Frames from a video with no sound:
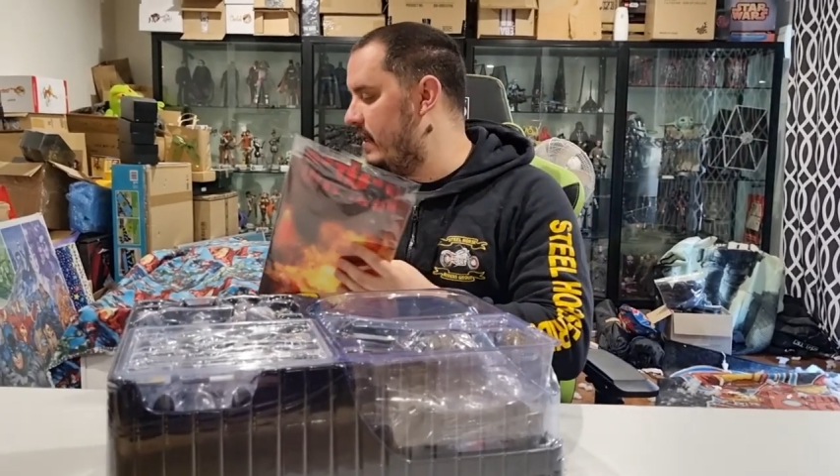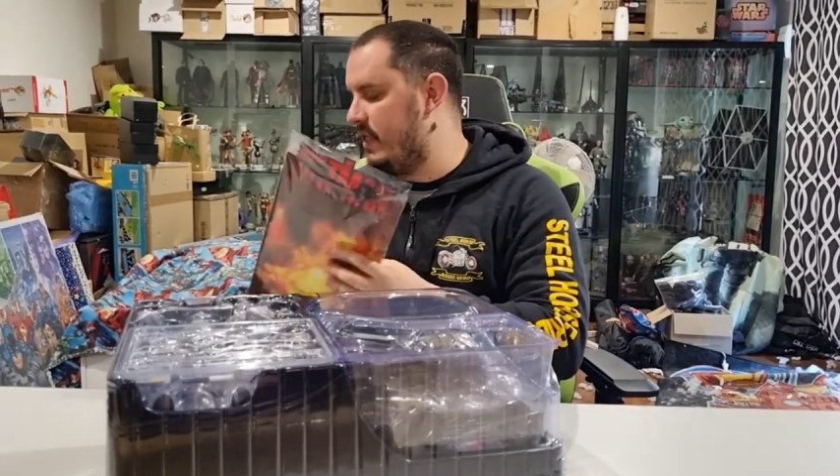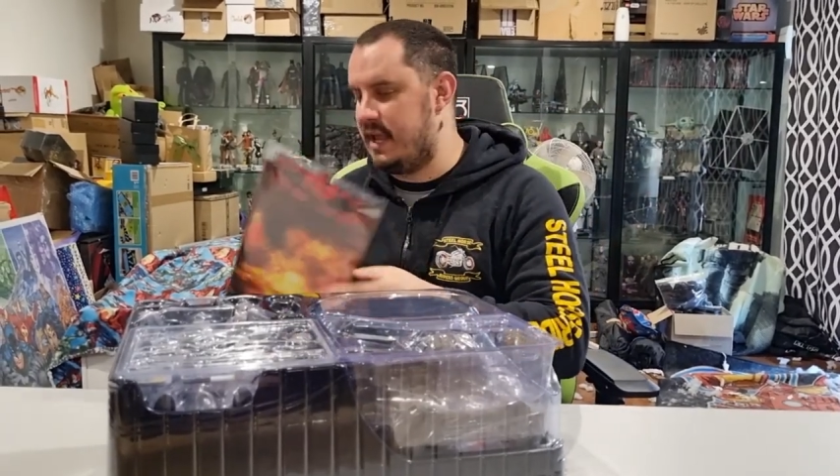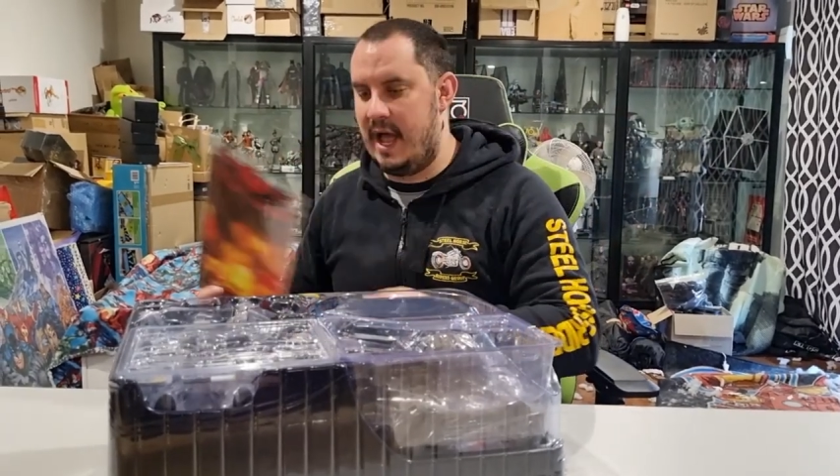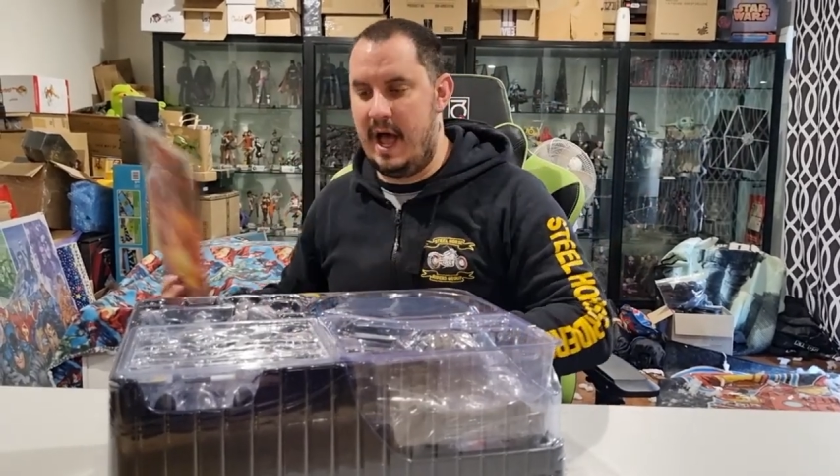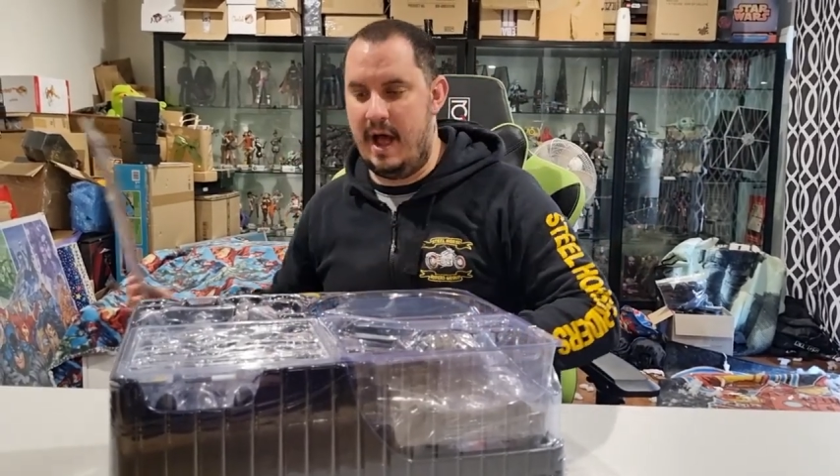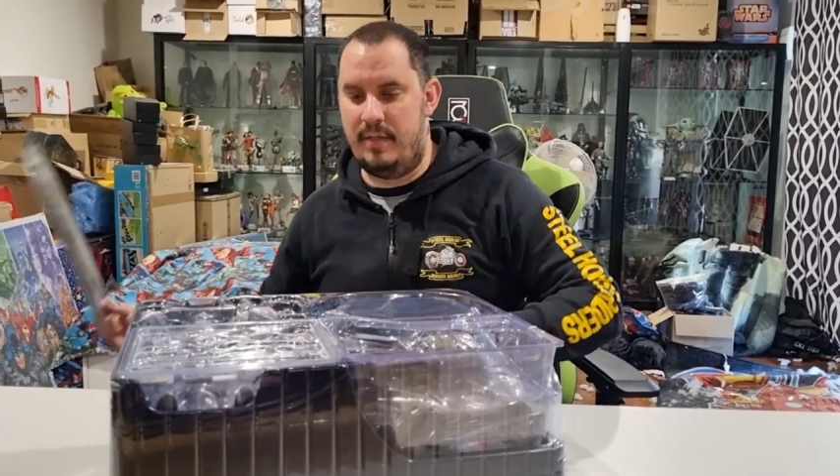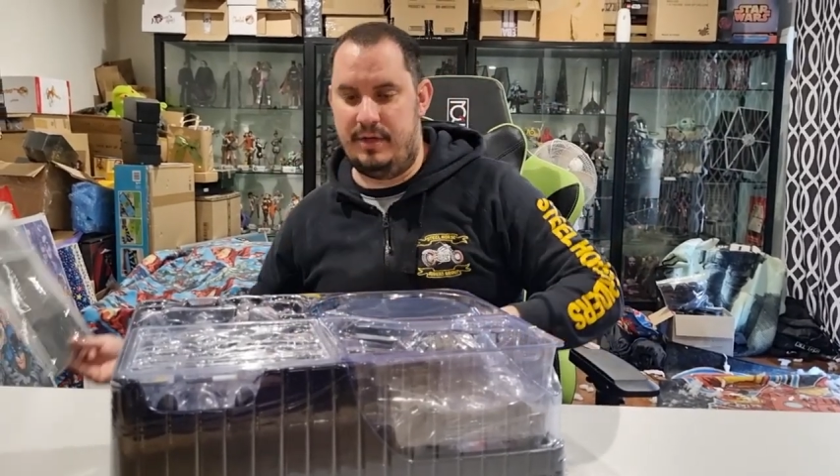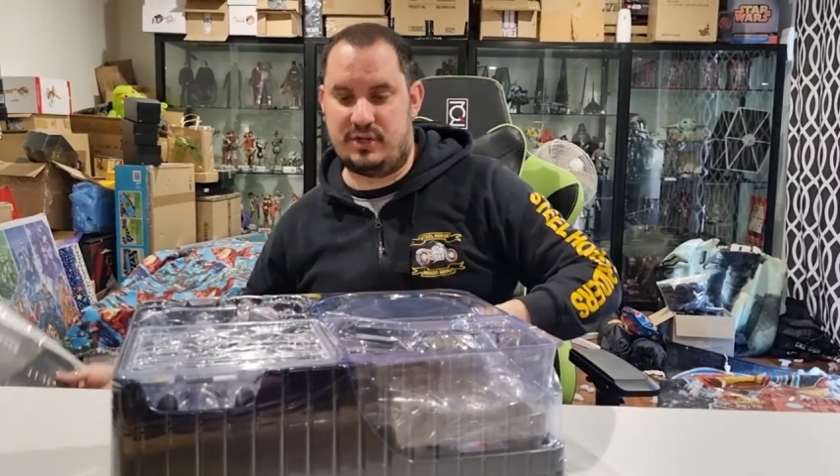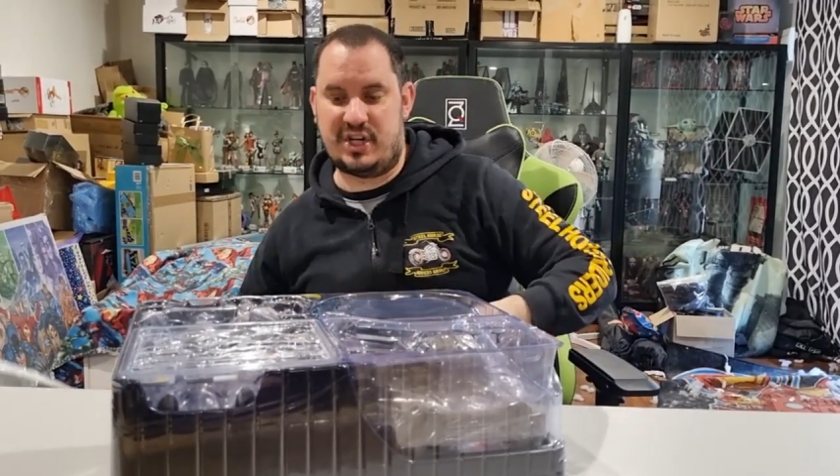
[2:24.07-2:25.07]

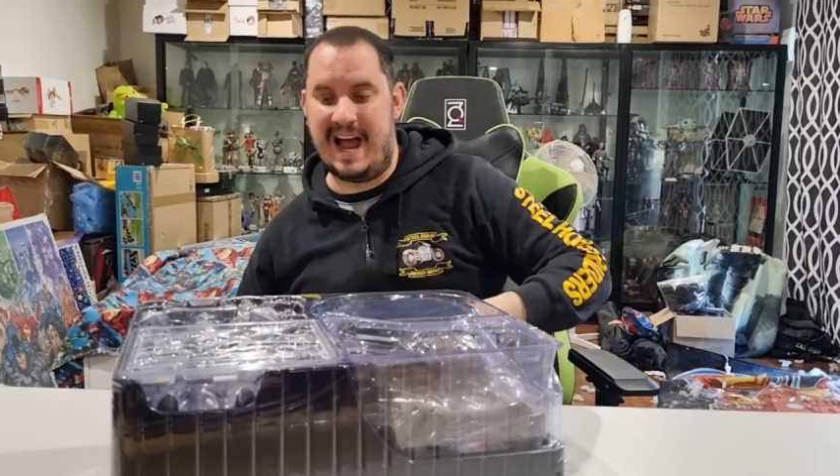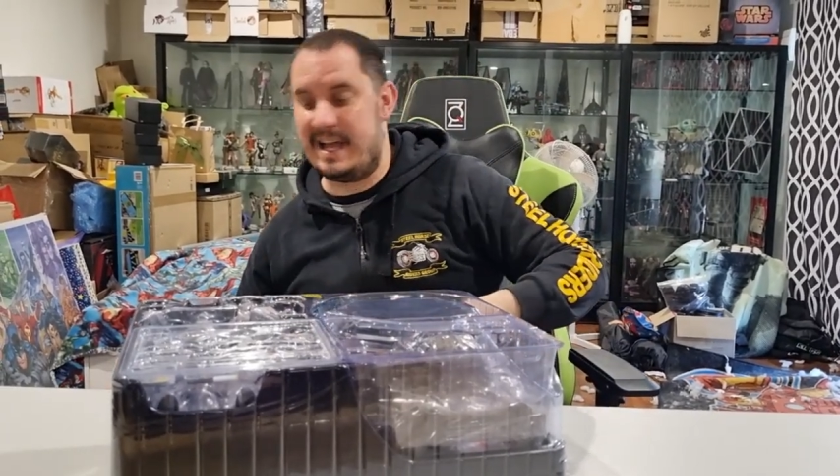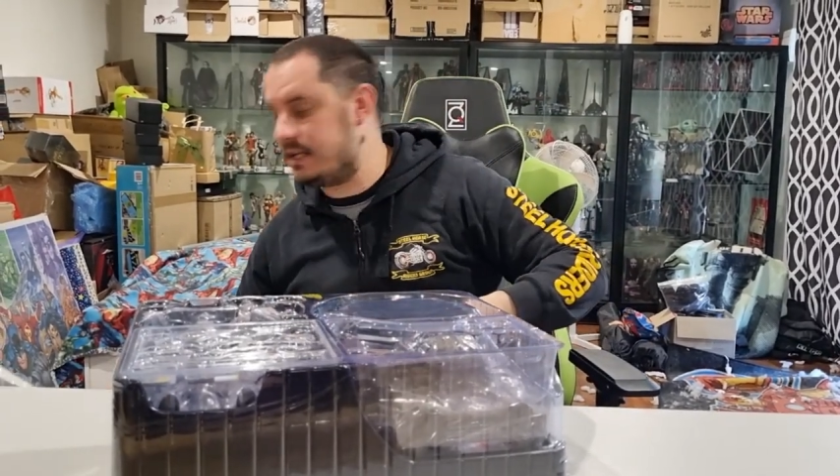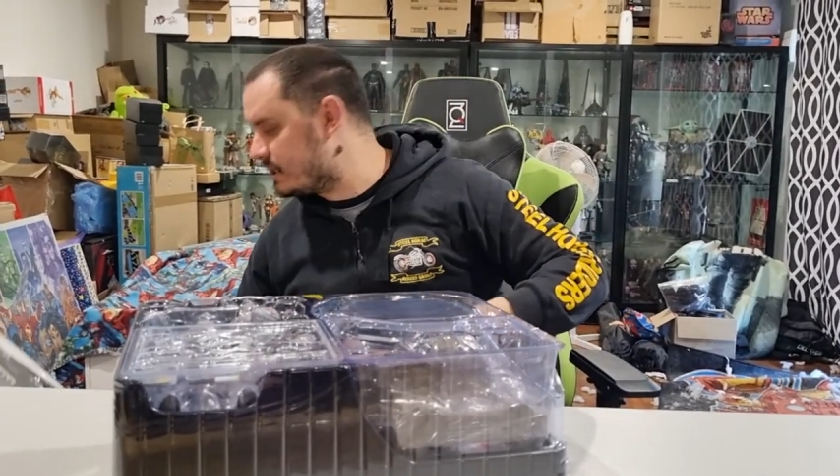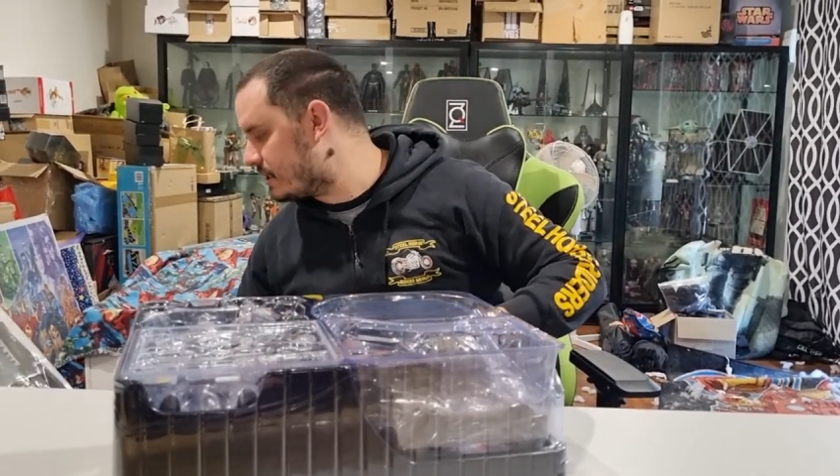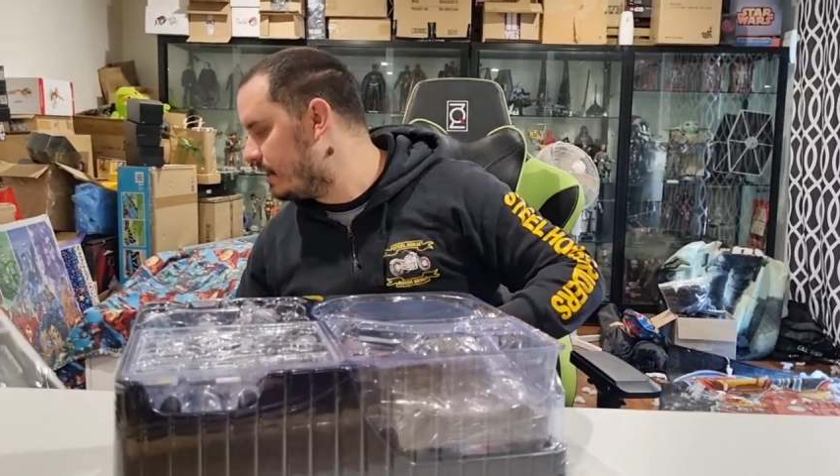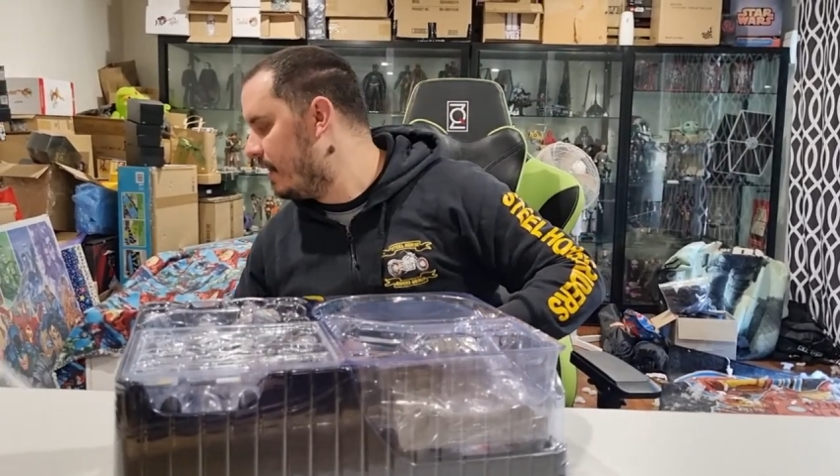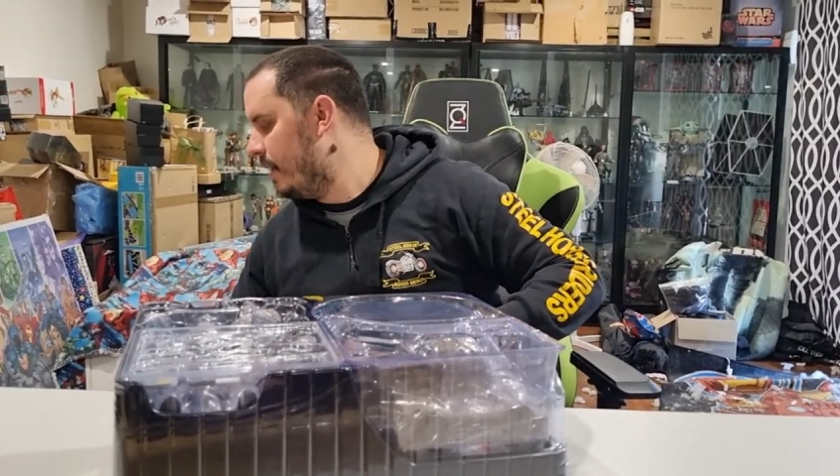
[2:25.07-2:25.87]
The chase